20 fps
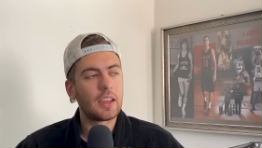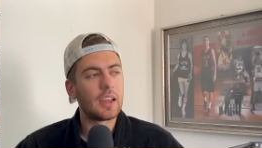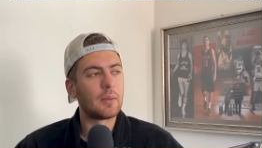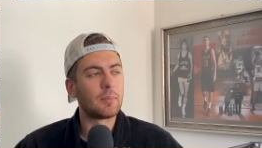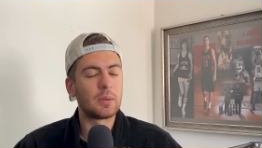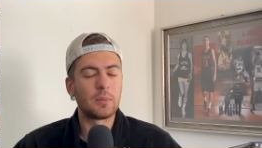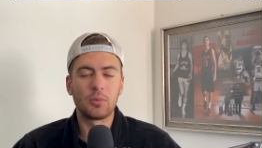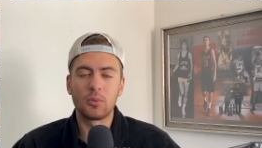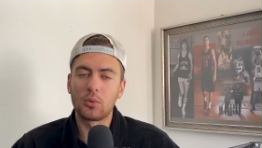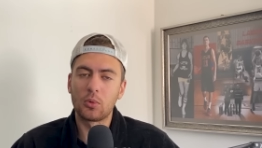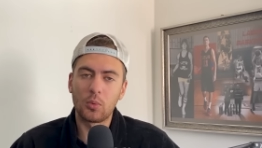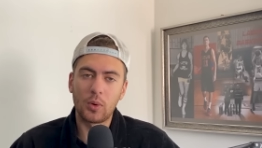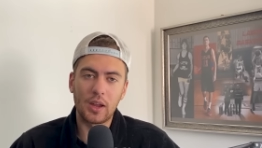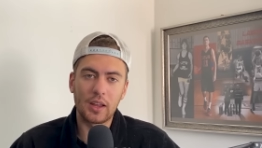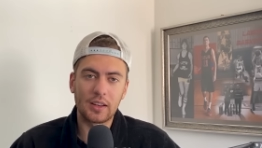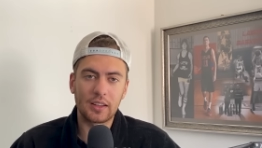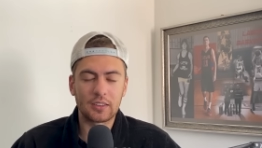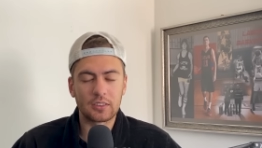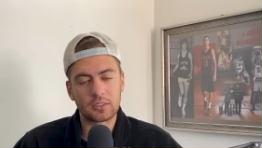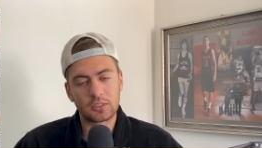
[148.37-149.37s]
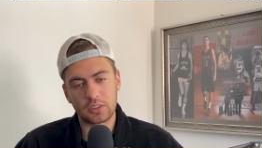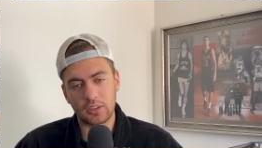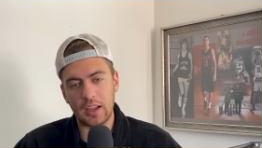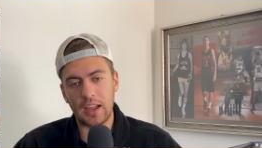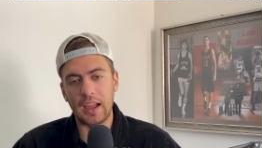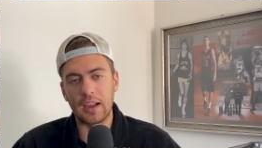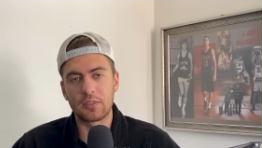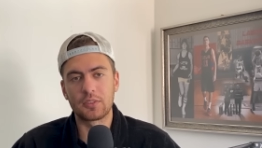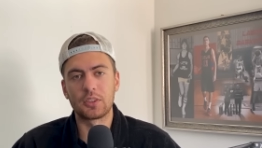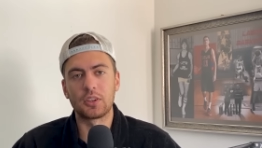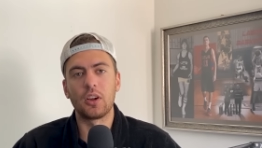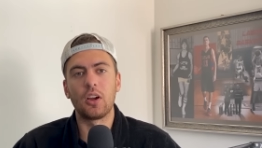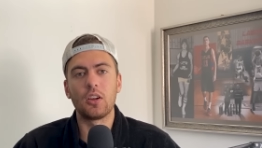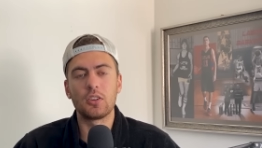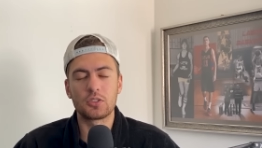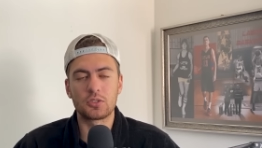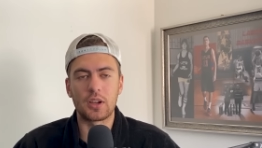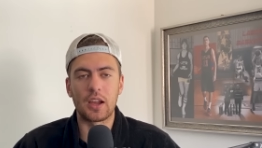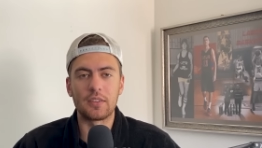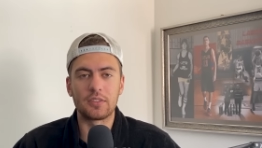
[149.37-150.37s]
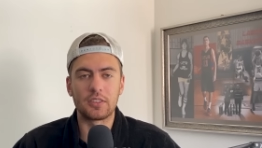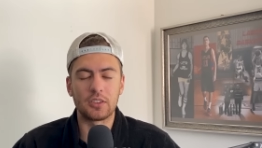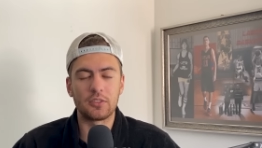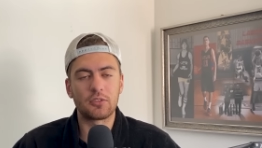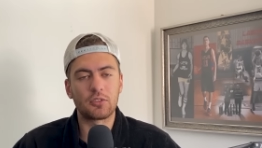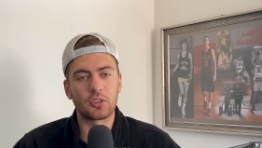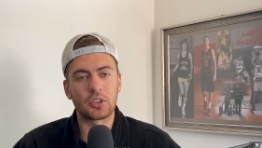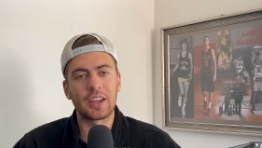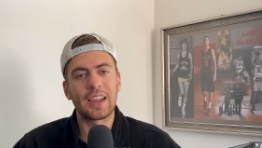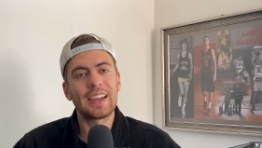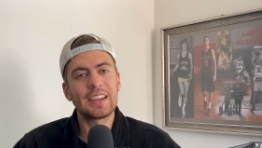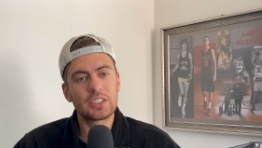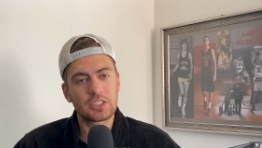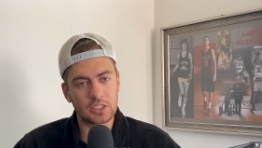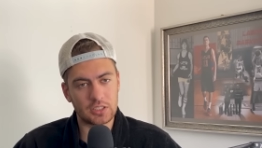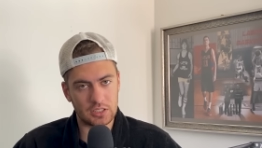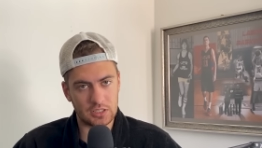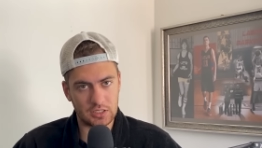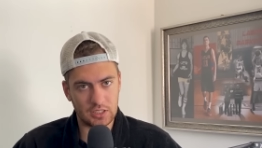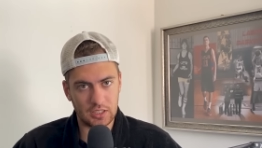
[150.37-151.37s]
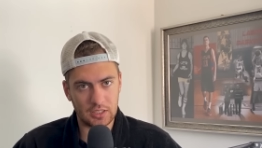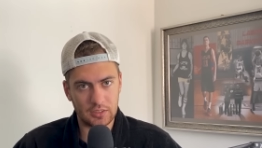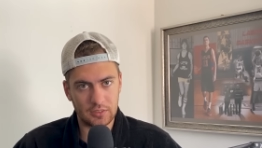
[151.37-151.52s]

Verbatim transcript: and people were waiting till after undrafted free agency.